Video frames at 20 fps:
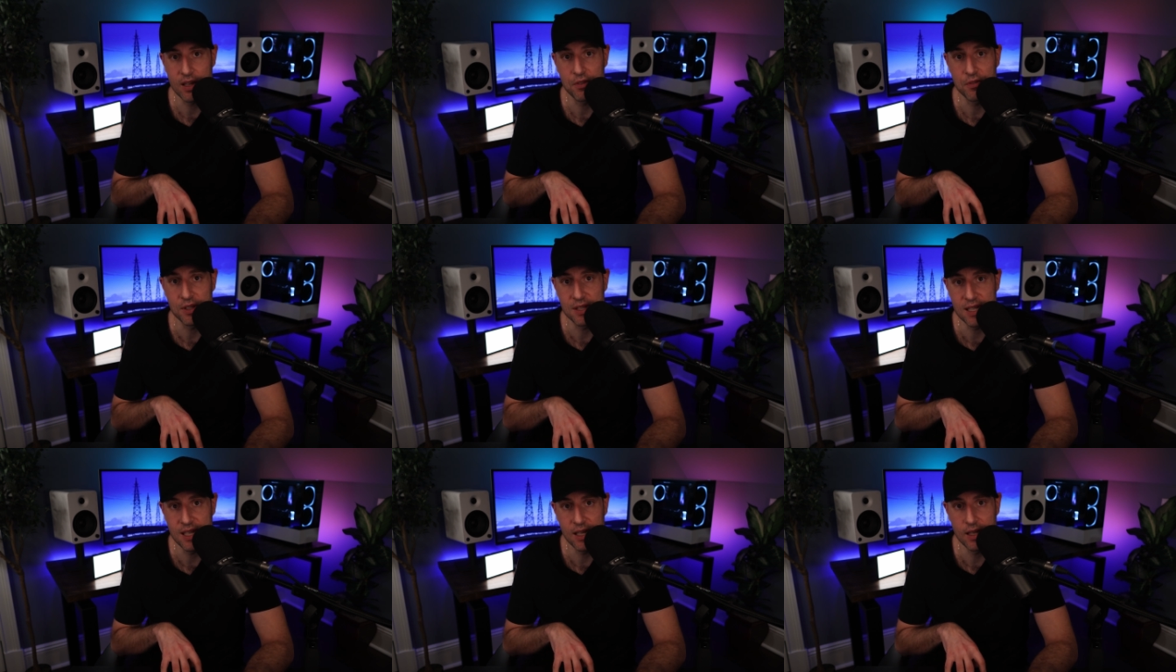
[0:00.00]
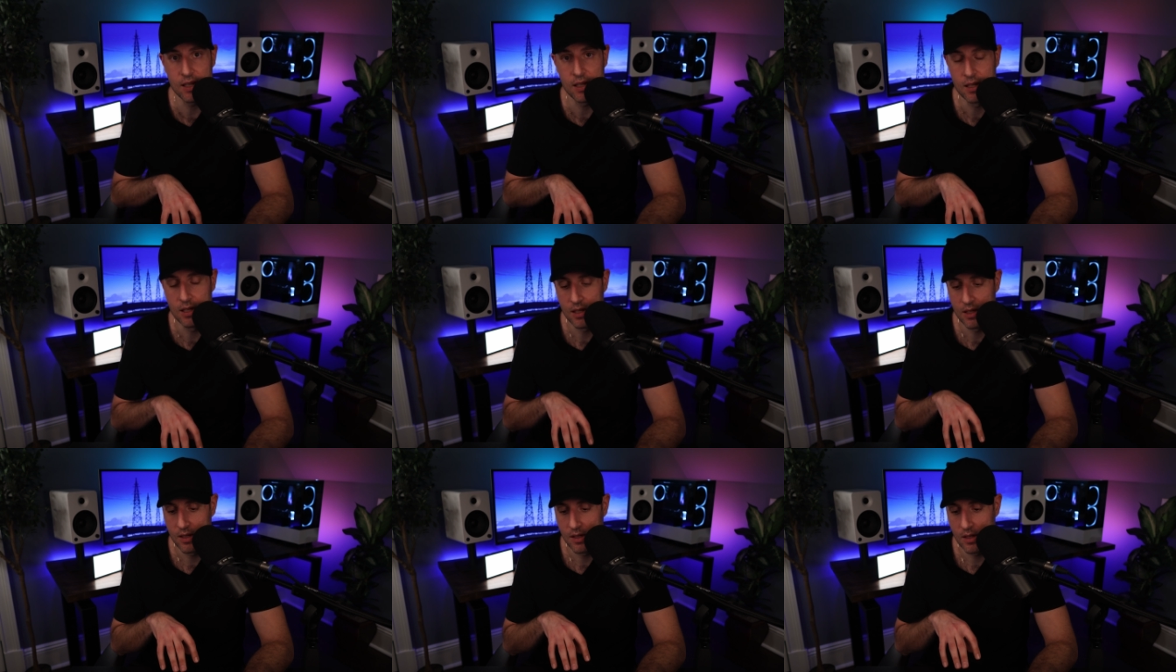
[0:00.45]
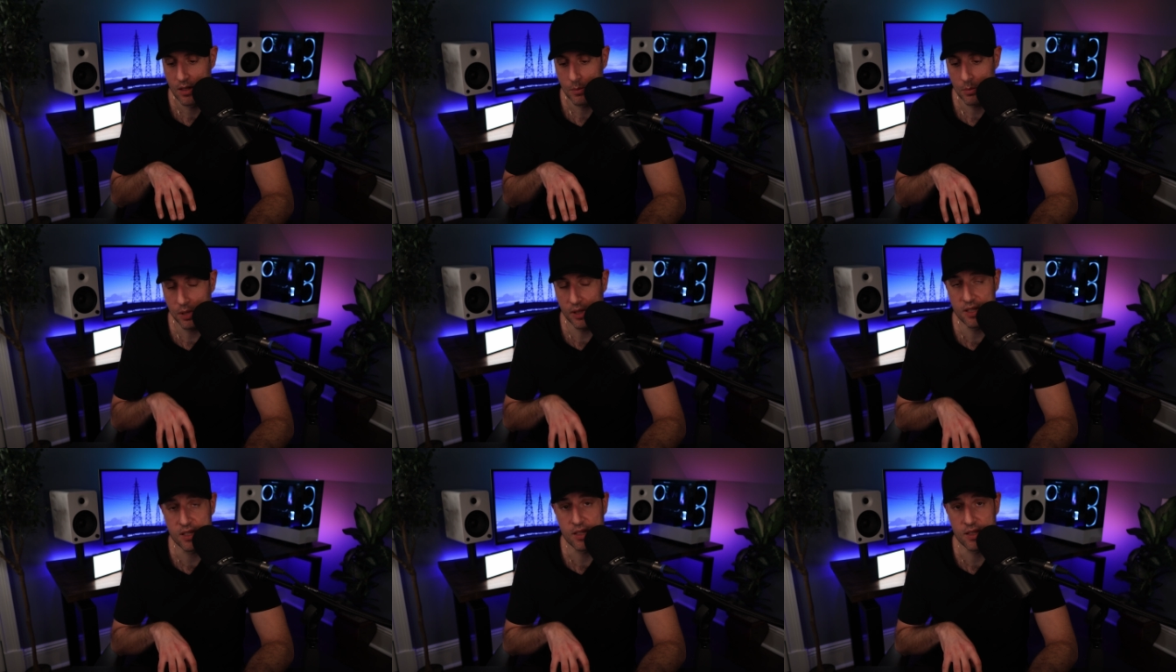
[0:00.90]
If it did,
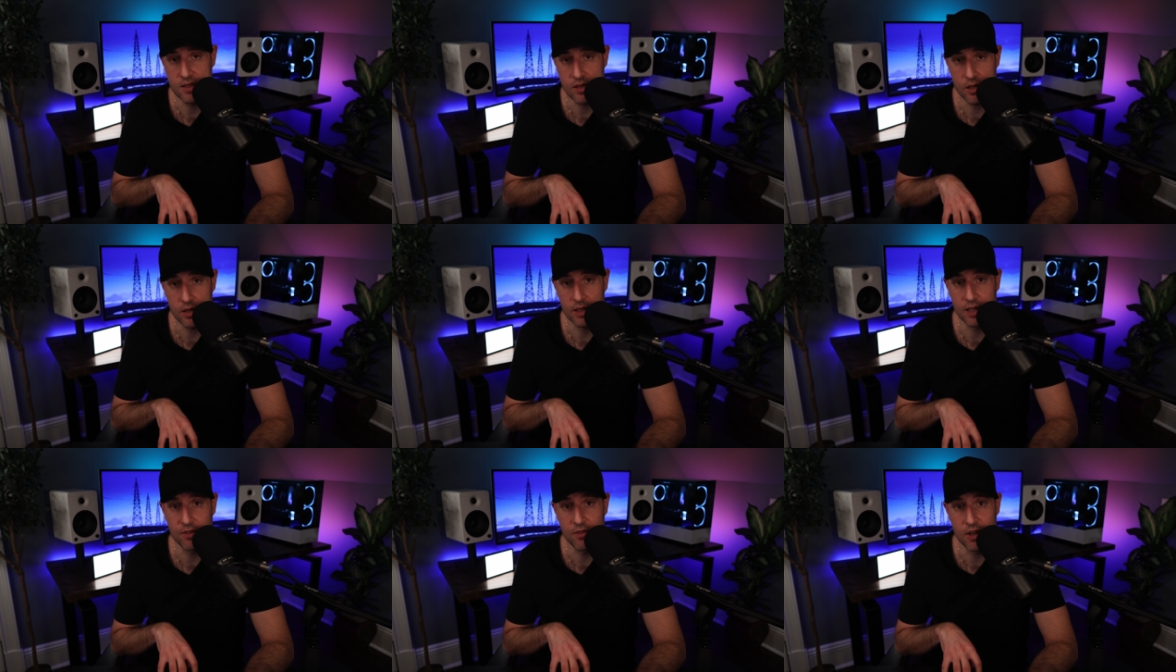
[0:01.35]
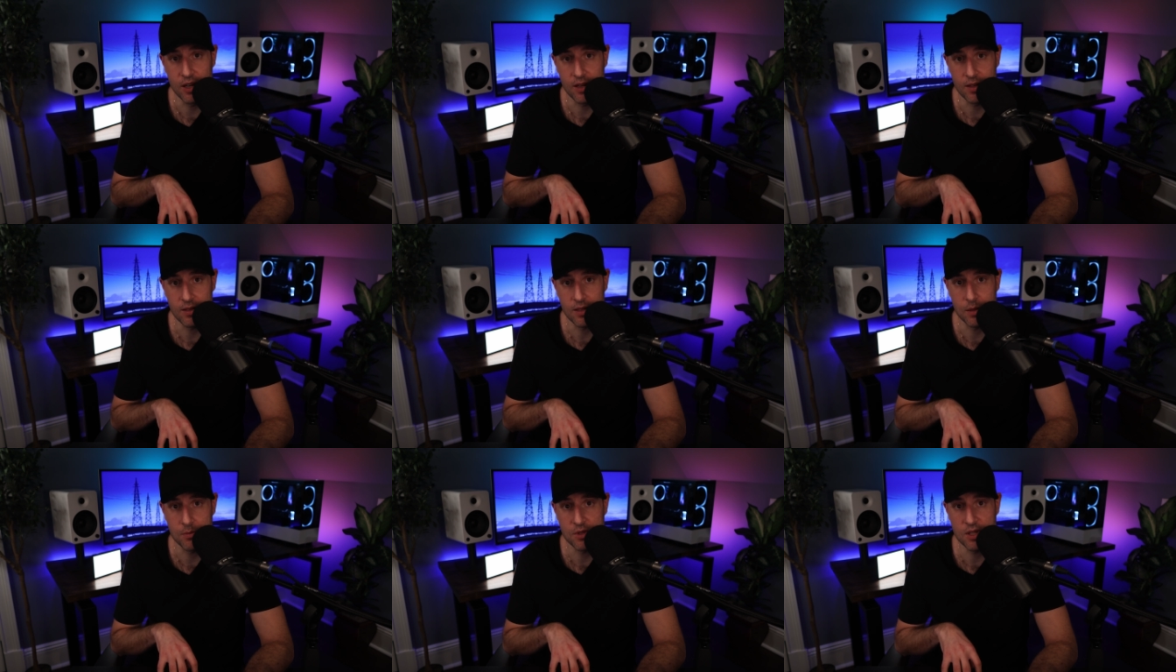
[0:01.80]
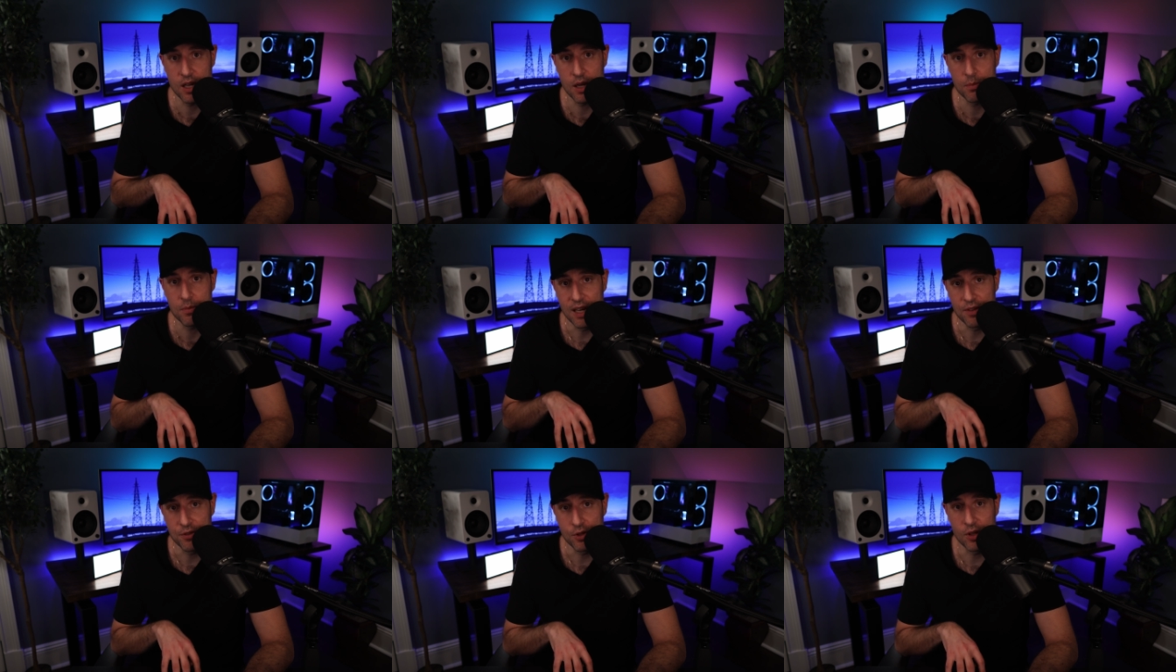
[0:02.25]
please consider giving it a thumbs
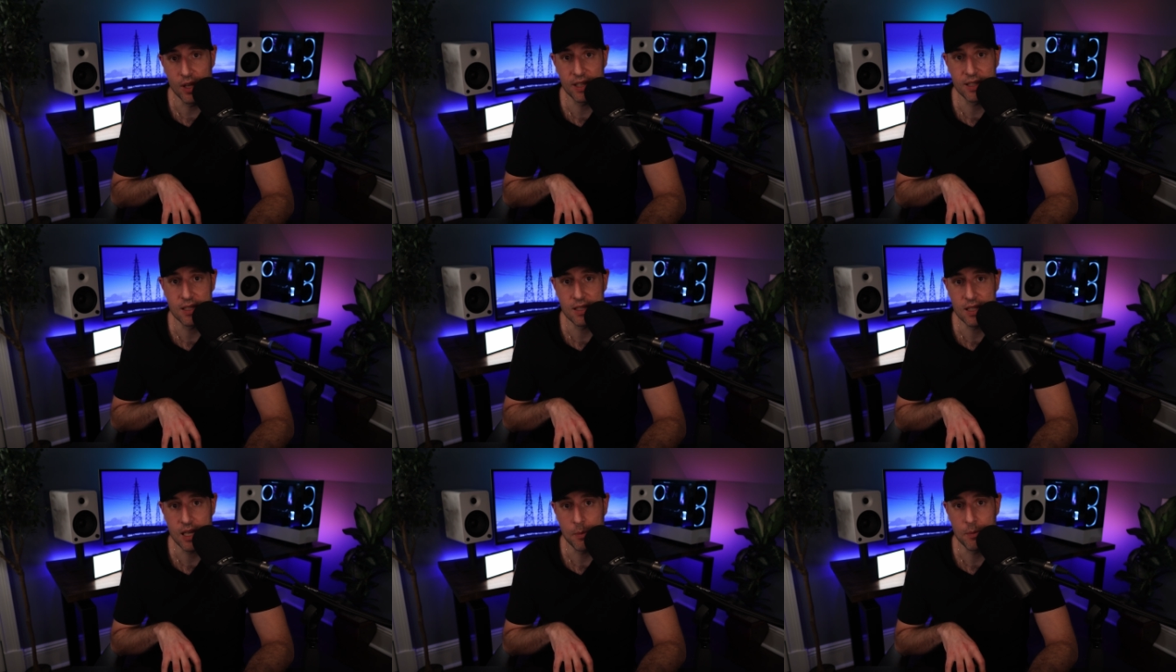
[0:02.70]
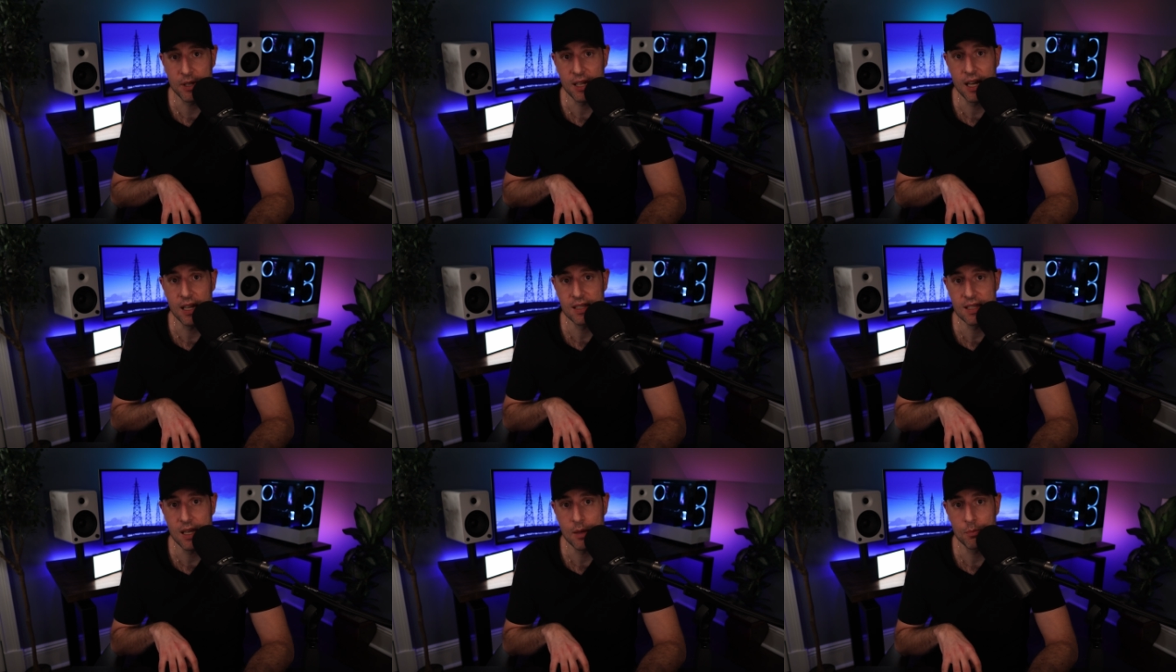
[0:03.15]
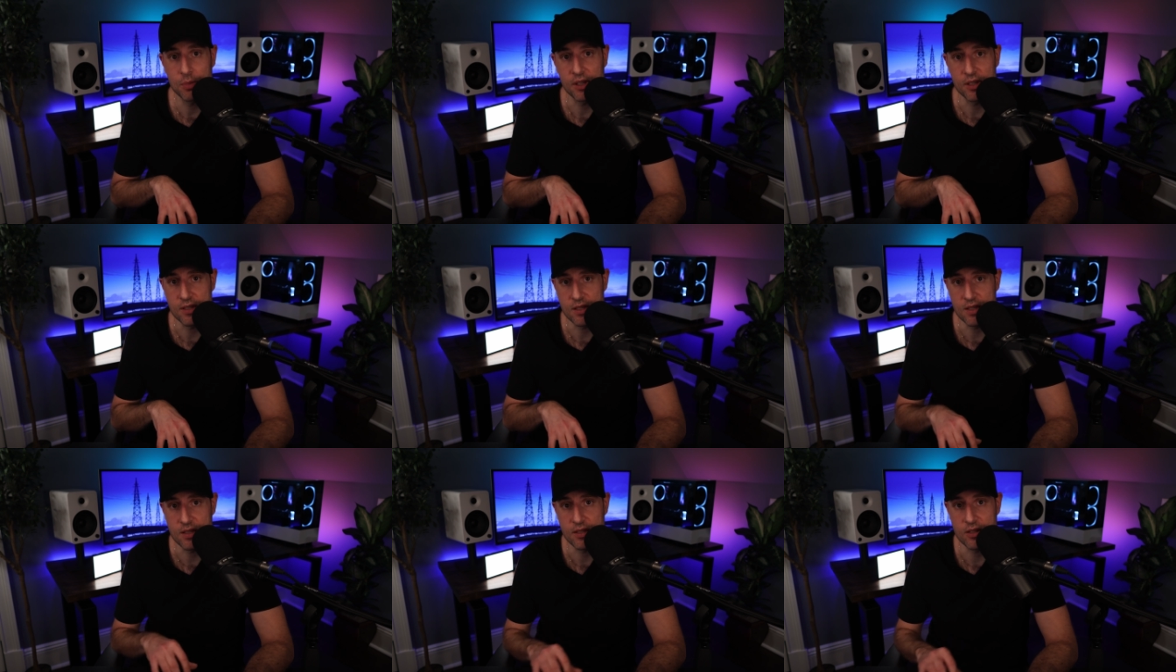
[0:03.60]
up. And if you like this type of content,
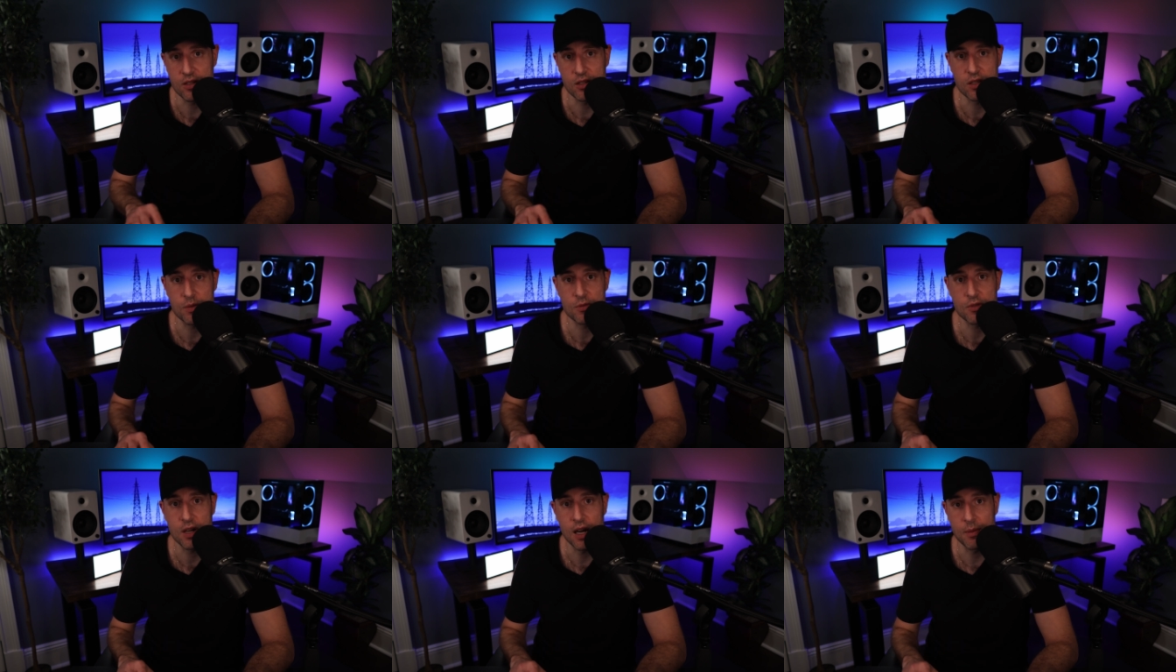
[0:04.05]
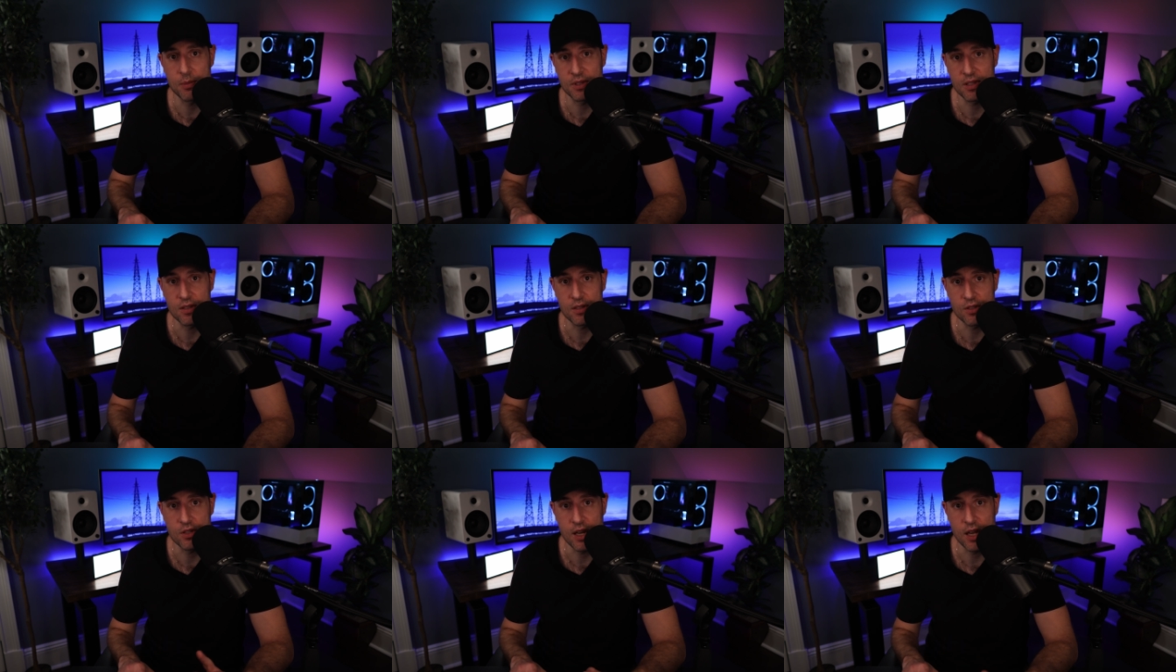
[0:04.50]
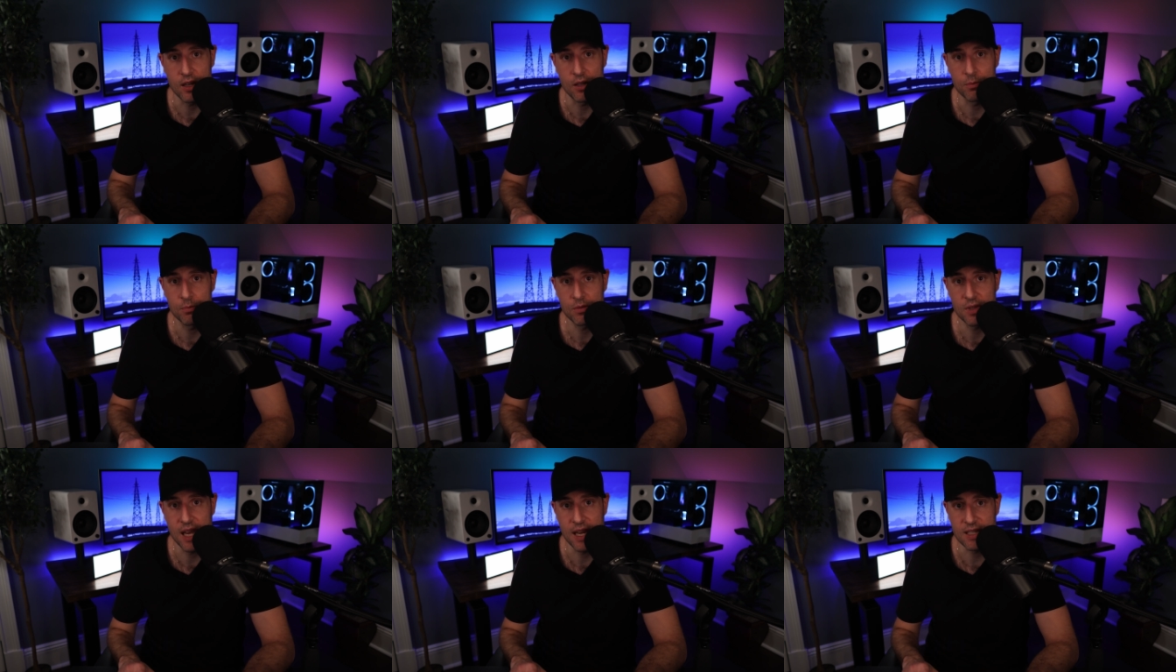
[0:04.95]
please consider subscribing to the channel.
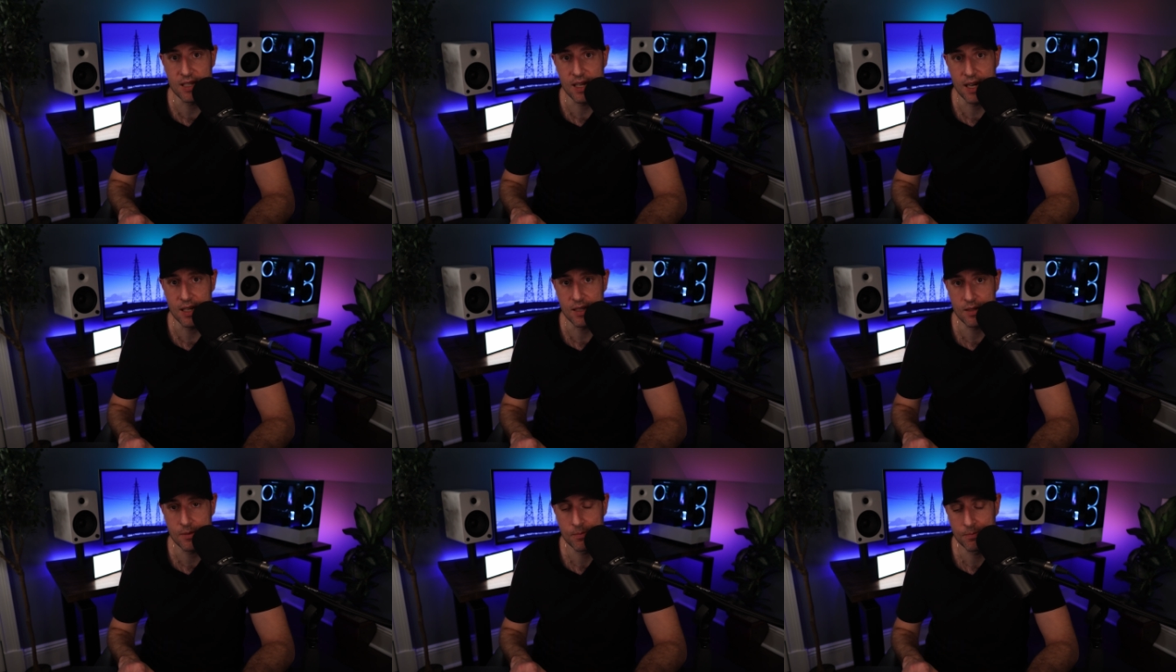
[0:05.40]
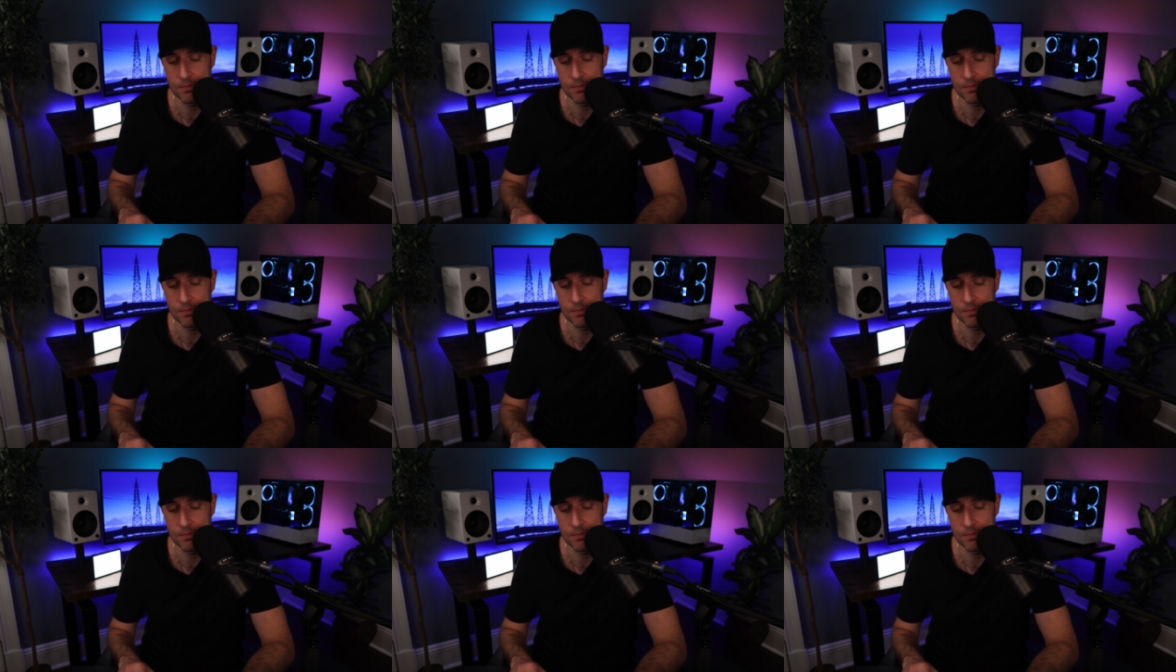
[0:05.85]
Thanks, guys.